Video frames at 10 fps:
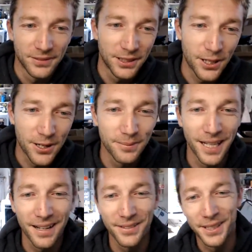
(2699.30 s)
call them
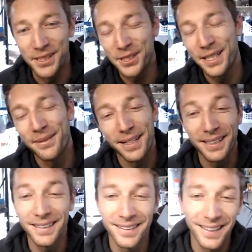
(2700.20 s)
live on stream. I
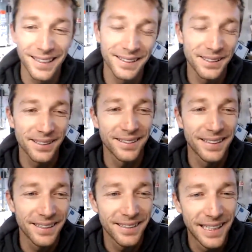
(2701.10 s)
could do that. That's true. I
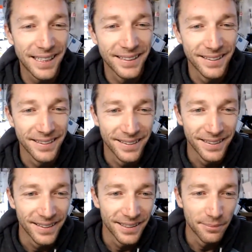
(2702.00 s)
could do that.
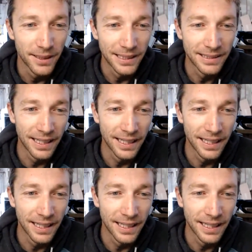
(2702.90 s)
But